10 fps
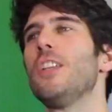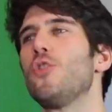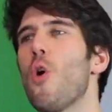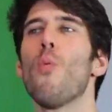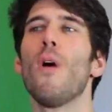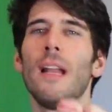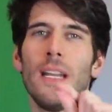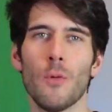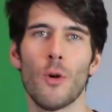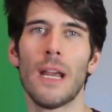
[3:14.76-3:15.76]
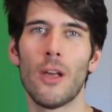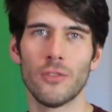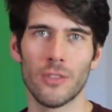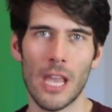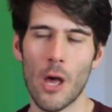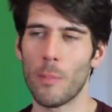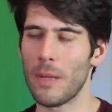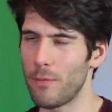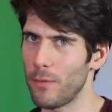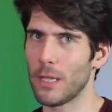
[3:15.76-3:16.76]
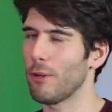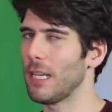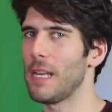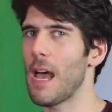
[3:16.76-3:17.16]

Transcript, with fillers: don't want anyone else's help in figuring it